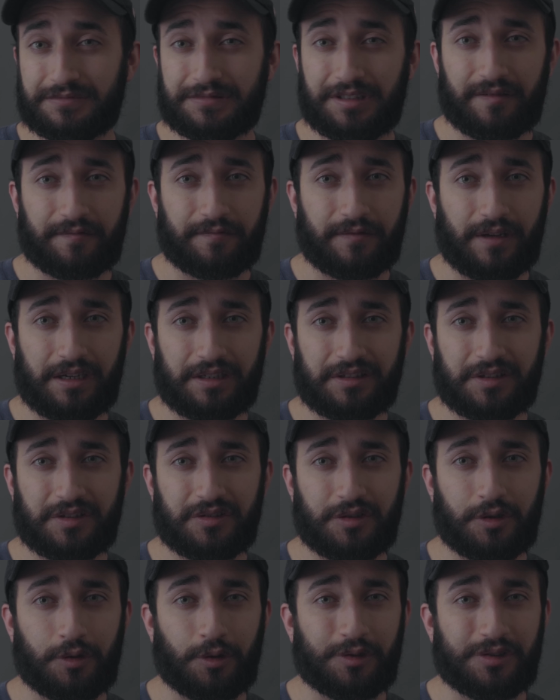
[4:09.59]

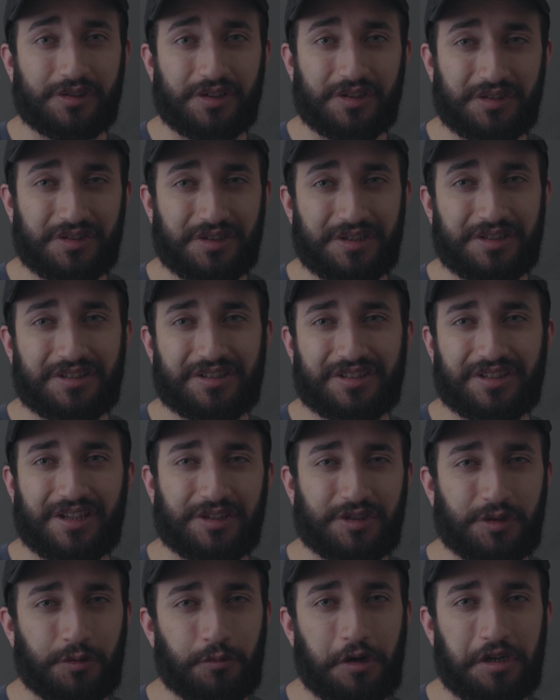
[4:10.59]
affect your distance
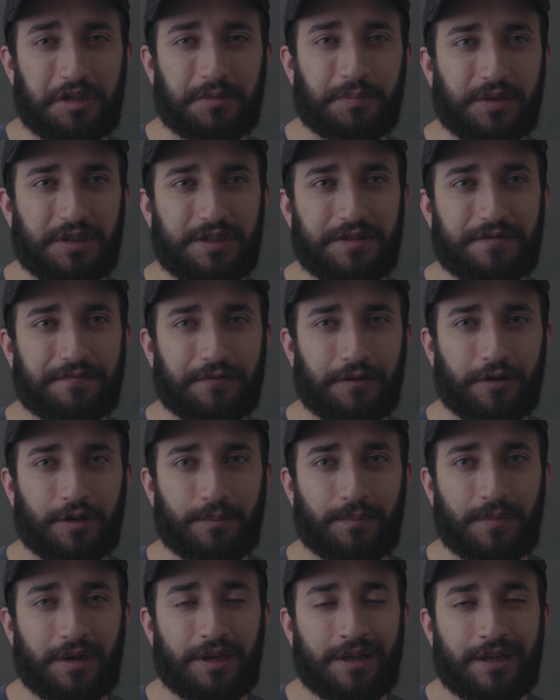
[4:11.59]
that you want to be
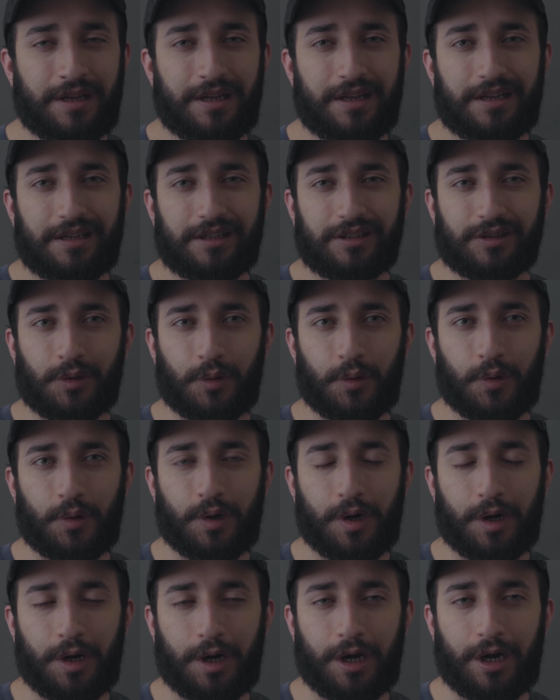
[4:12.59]
from
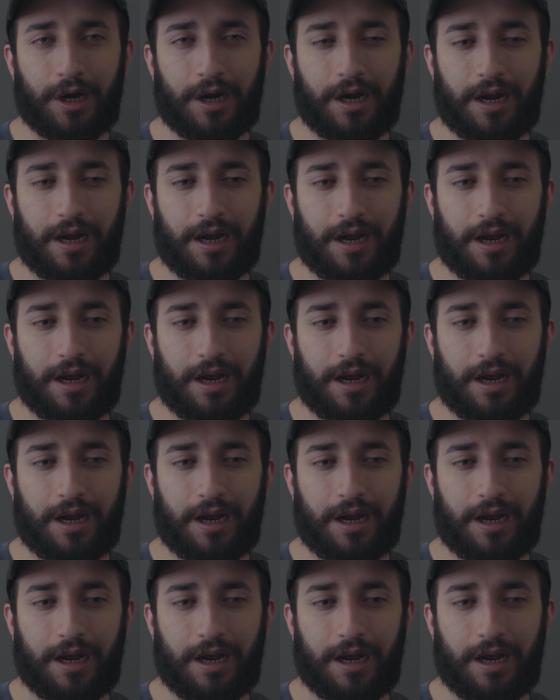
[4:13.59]
your